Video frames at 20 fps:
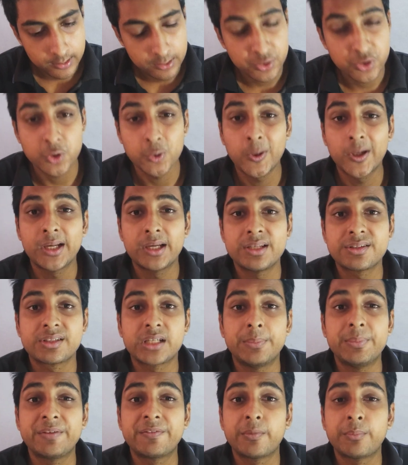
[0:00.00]
sugar that is
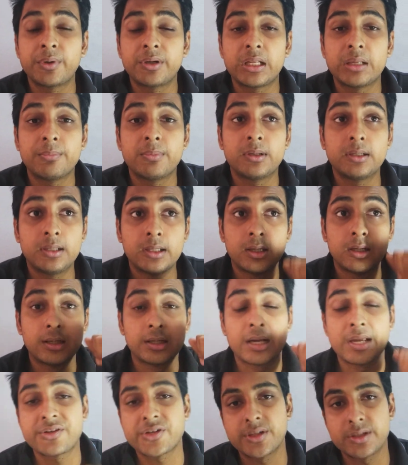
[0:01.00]
coming from a
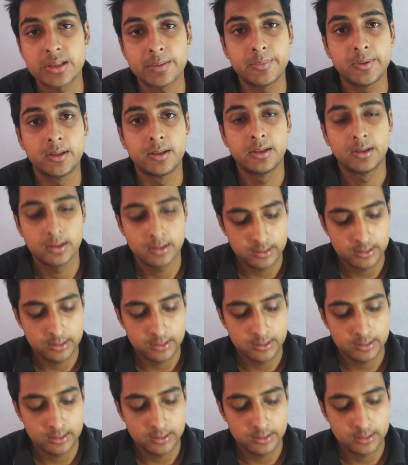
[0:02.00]
table, kitchen table.